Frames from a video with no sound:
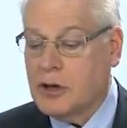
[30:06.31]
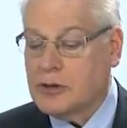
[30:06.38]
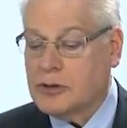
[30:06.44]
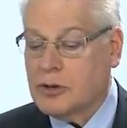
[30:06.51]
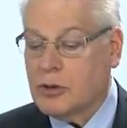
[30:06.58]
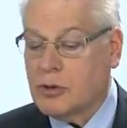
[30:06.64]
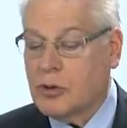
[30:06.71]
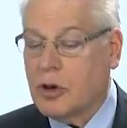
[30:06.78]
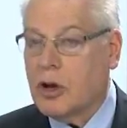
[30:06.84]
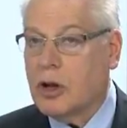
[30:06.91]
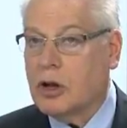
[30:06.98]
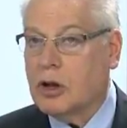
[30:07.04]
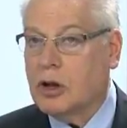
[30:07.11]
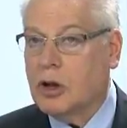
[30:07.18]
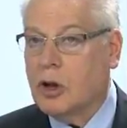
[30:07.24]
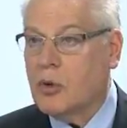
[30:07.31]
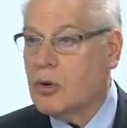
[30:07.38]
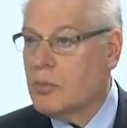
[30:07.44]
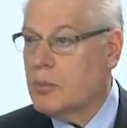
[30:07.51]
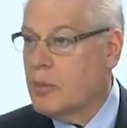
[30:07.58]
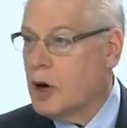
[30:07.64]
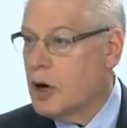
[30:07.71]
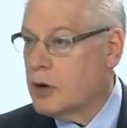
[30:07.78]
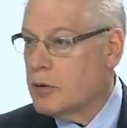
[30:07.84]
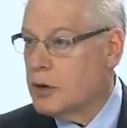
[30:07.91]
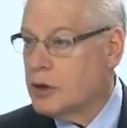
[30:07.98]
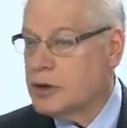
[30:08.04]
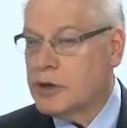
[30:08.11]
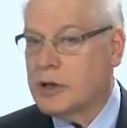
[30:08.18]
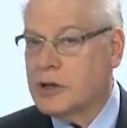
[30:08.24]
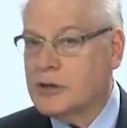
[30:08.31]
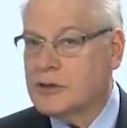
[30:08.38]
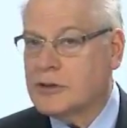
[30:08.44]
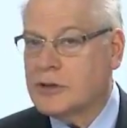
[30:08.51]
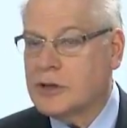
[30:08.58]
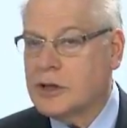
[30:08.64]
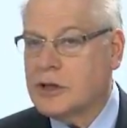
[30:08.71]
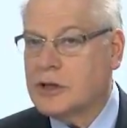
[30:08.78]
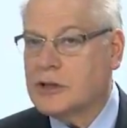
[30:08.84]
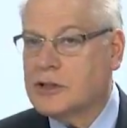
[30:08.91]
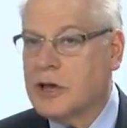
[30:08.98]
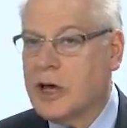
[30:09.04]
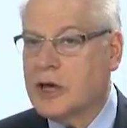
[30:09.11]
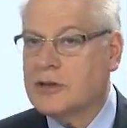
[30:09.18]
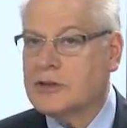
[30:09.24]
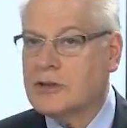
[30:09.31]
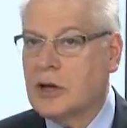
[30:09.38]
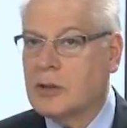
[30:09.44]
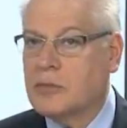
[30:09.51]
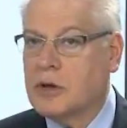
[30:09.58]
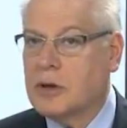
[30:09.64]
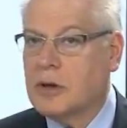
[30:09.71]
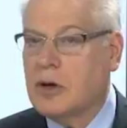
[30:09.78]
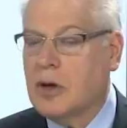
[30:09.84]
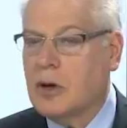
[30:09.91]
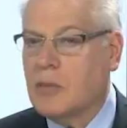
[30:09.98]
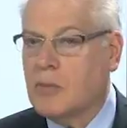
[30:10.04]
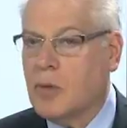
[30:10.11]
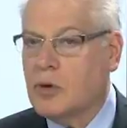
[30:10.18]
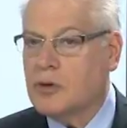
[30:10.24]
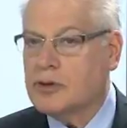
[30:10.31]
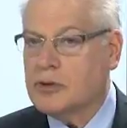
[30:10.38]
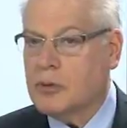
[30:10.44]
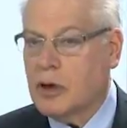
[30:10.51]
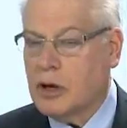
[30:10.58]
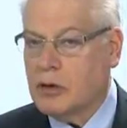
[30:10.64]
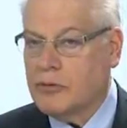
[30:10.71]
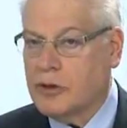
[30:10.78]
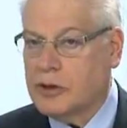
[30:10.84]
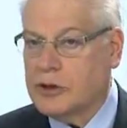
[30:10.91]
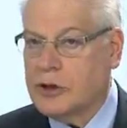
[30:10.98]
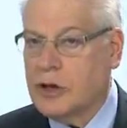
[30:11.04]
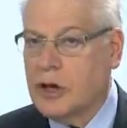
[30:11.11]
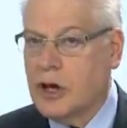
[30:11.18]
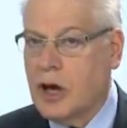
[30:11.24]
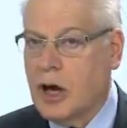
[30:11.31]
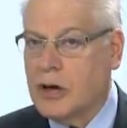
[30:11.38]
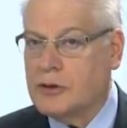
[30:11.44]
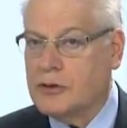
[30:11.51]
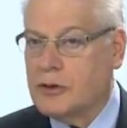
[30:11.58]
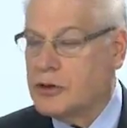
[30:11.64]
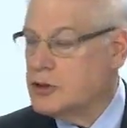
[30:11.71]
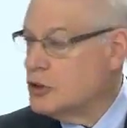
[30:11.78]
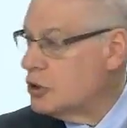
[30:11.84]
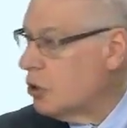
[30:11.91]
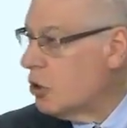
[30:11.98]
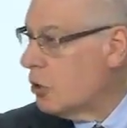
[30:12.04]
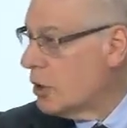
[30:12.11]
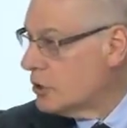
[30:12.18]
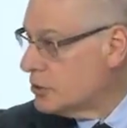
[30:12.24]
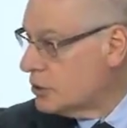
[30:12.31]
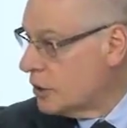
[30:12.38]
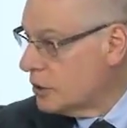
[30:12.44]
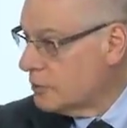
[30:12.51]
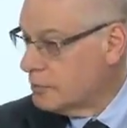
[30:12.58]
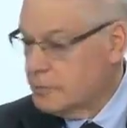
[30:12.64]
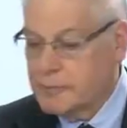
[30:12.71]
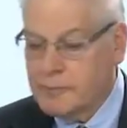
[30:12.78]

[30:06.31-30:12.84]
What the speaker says: So lower moderate is the test that will be most relevant under the GOSE.